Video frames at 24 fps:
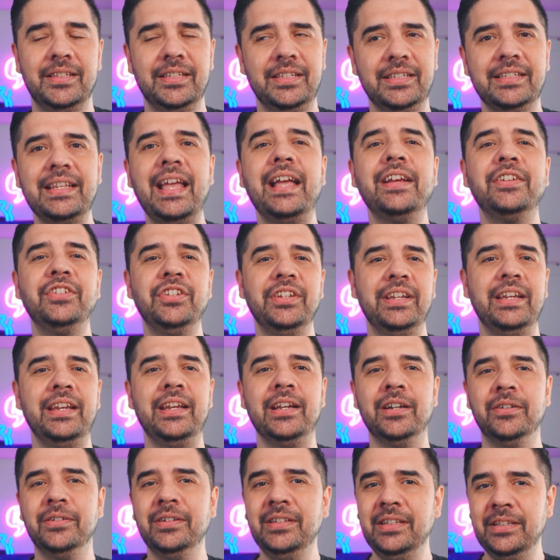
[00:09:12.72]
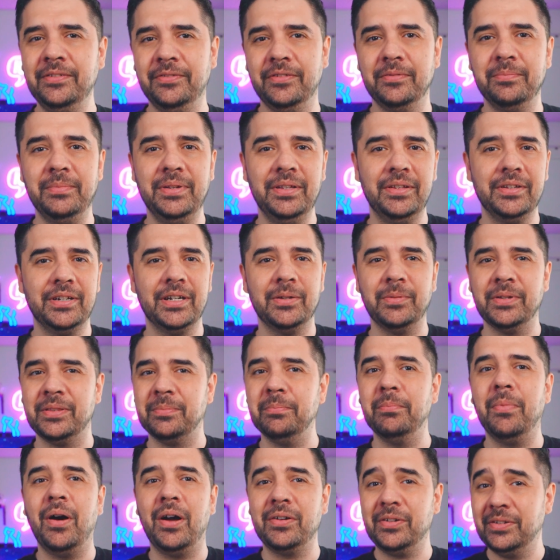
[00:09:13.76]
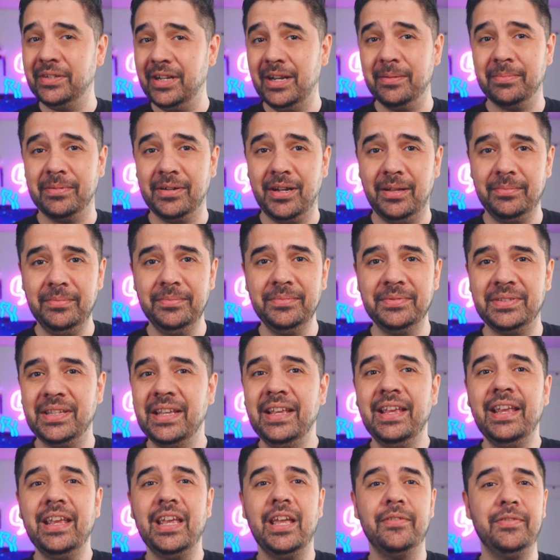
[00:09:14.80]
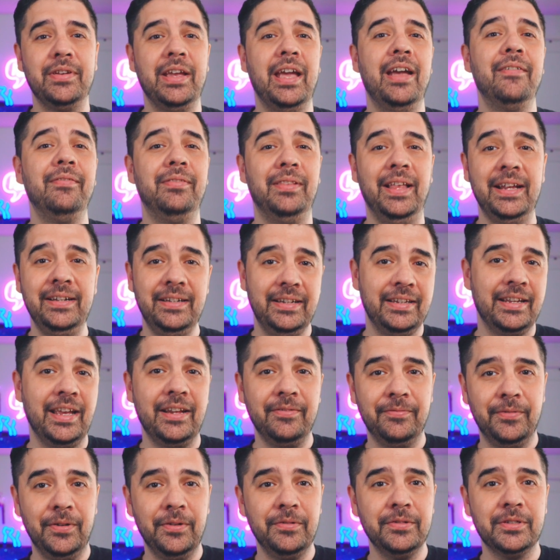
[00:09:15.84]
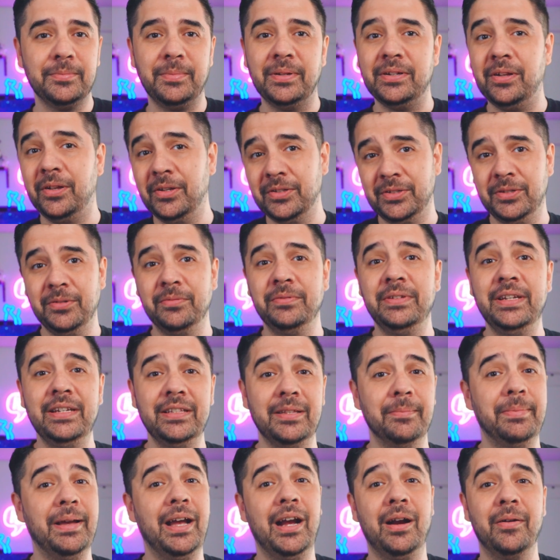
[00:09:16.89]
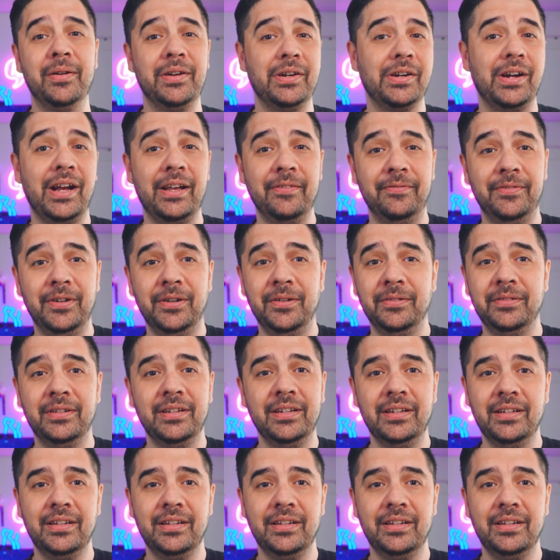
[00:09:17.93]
This is actually eerily familiar with modern day problems. If you have lightning headphones but also need to power your iPhone,